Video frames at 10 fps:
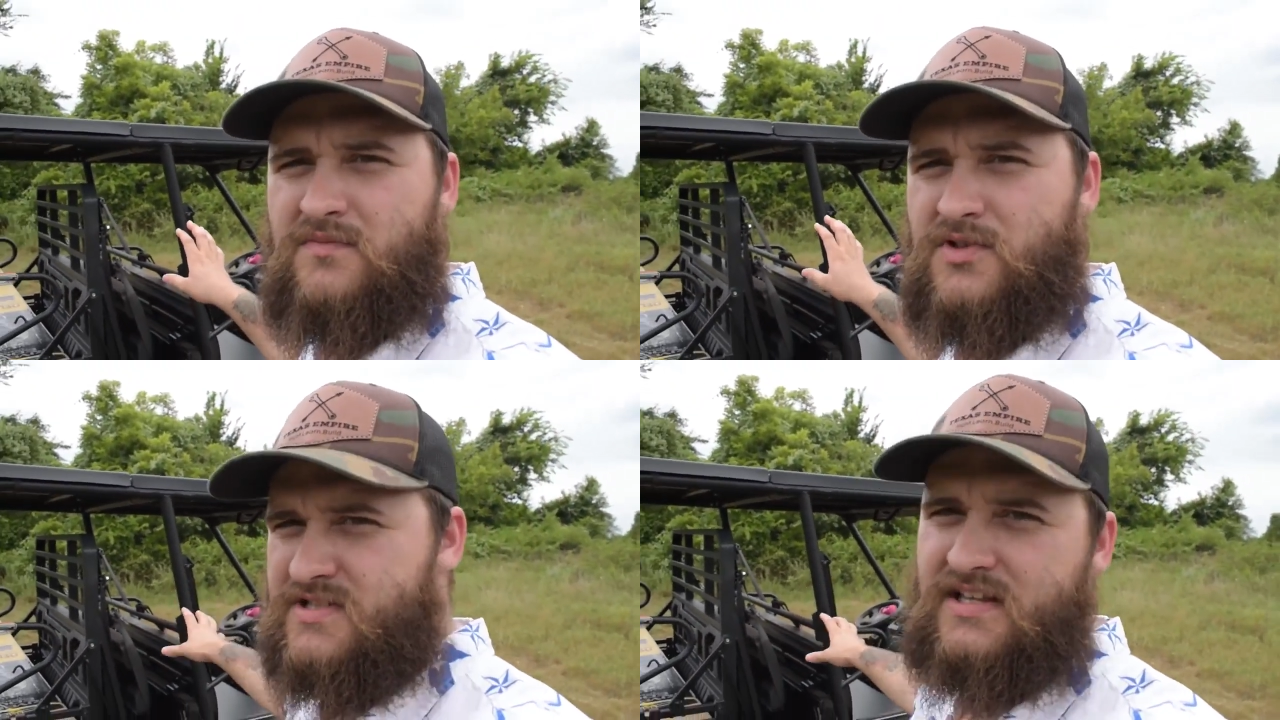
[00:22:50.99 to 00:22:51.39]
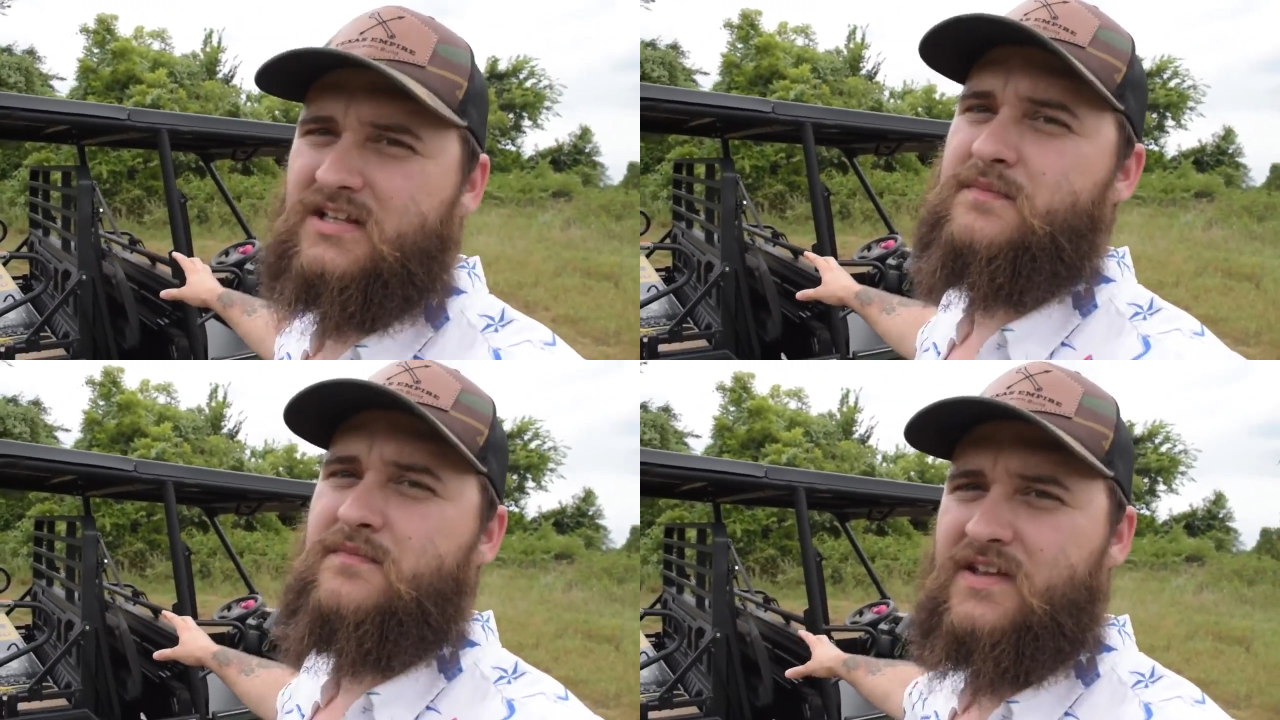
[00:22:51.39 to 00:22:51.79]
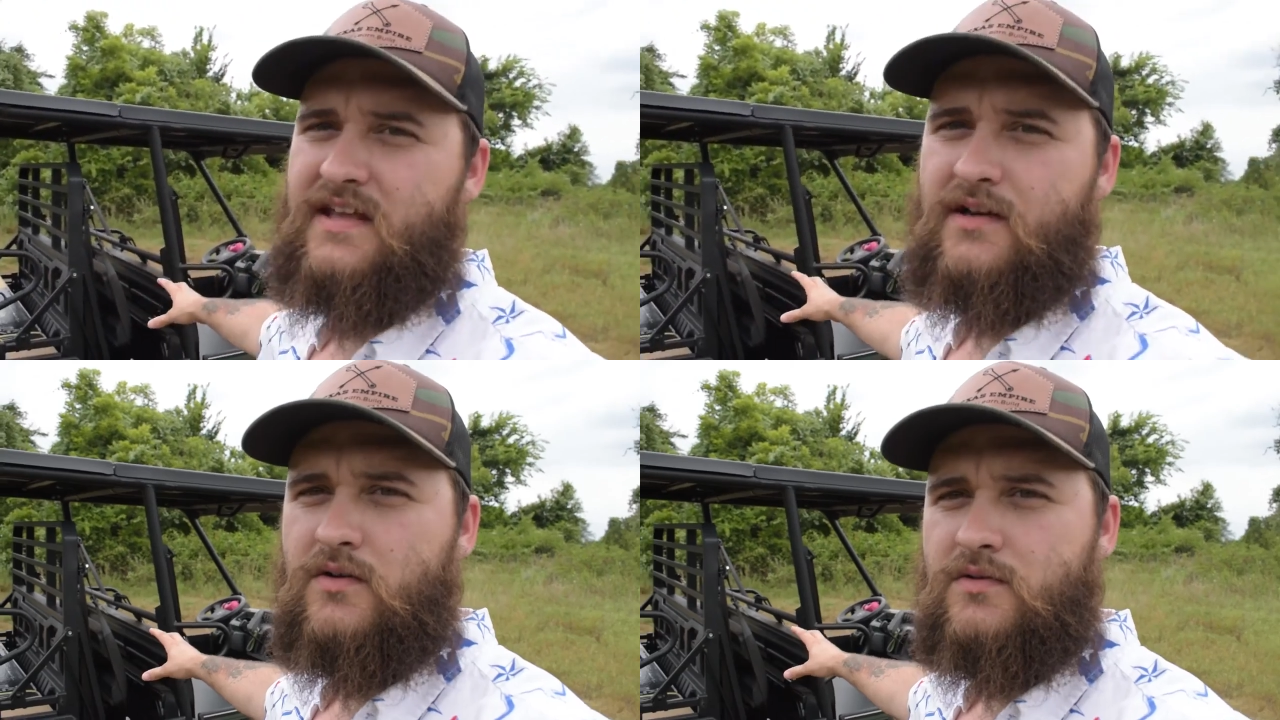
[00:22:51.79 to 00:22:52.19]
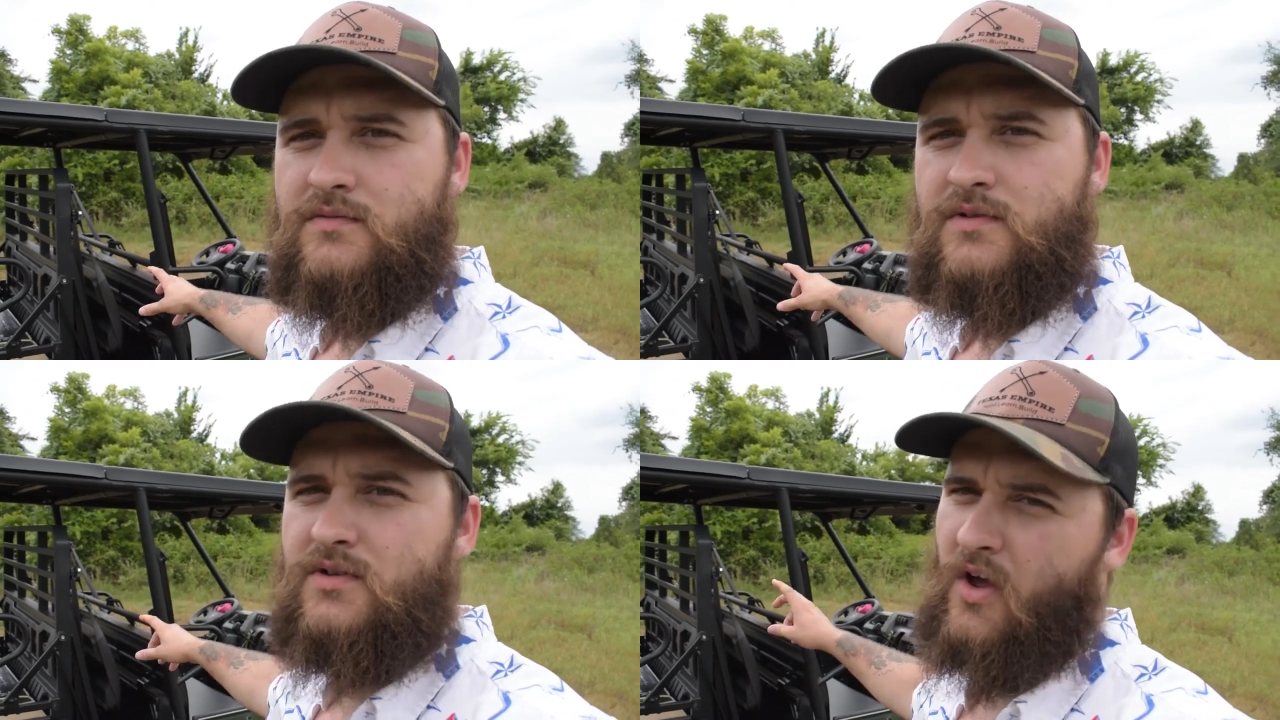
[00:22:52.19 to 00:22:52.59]
utility vehicle
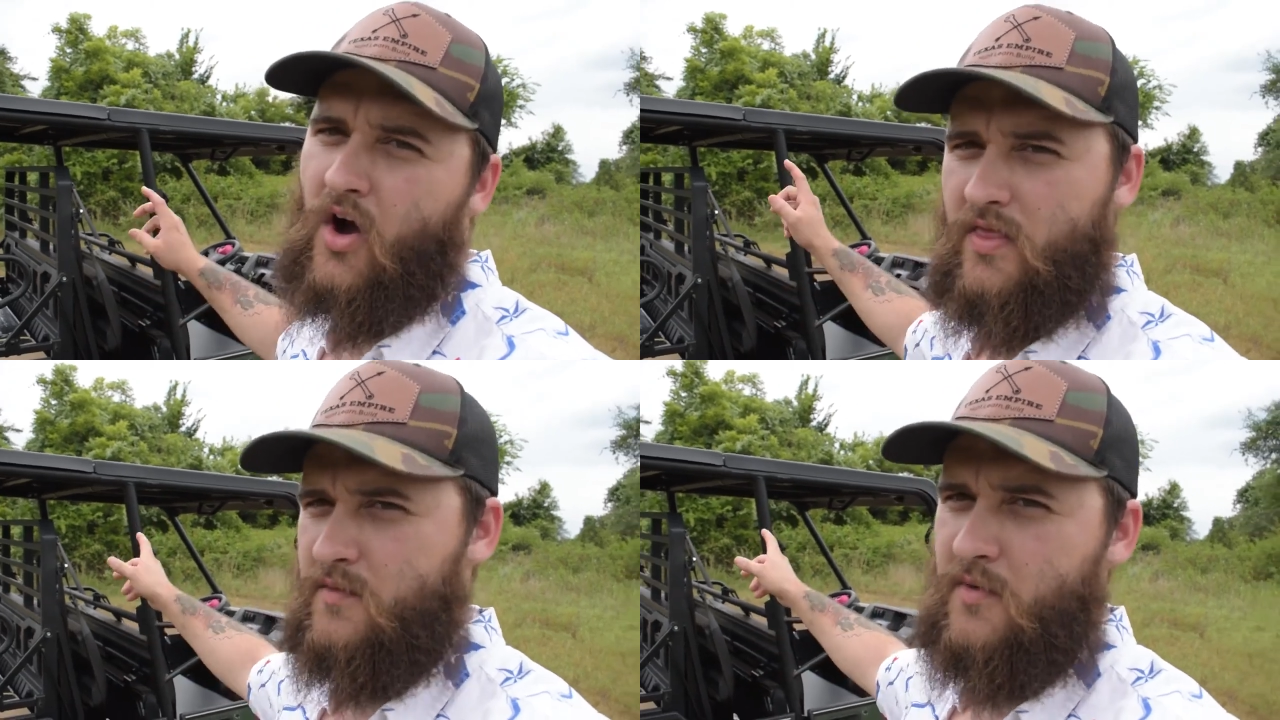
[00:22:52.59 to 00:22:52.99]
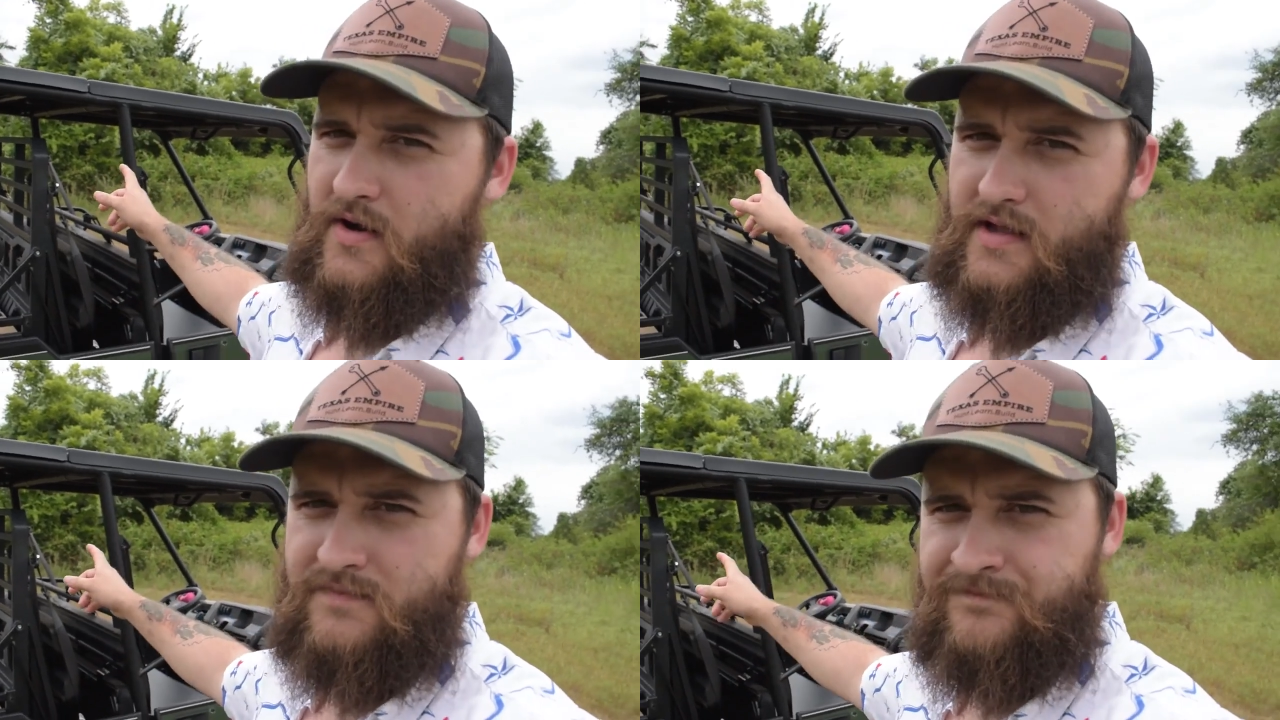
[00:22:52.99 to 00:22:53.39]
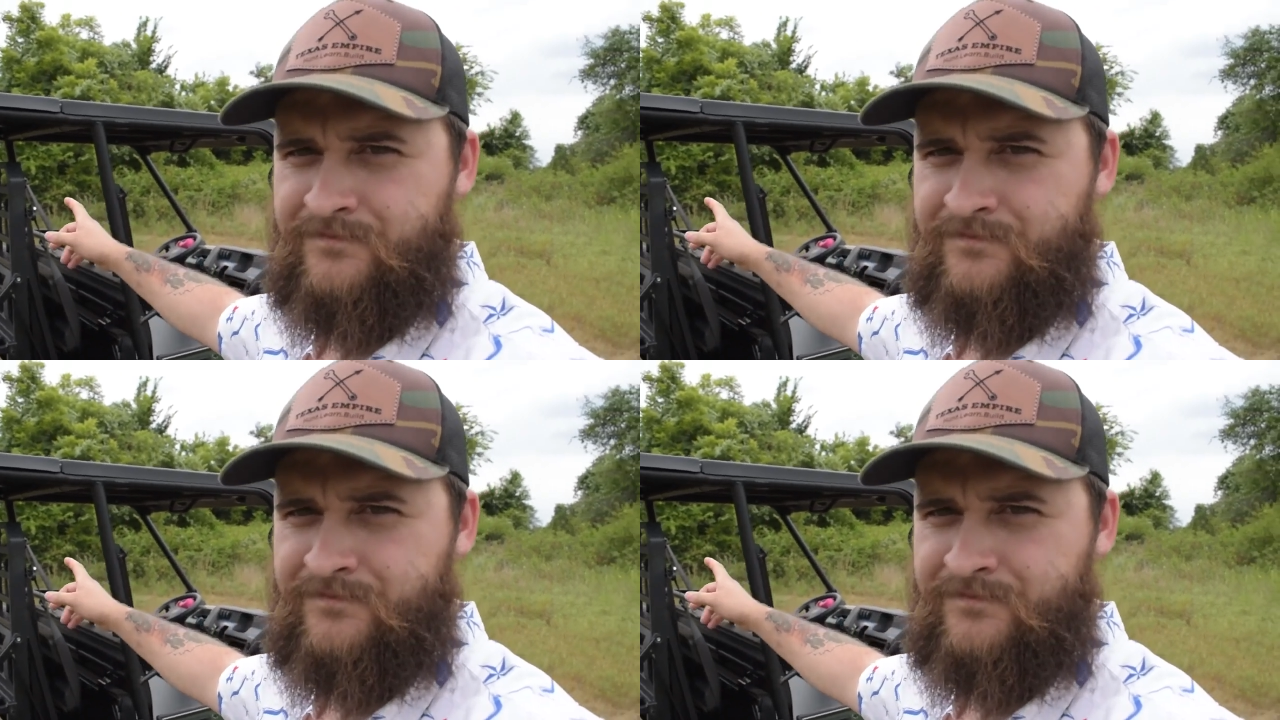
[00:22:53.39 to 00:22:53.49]
on the market.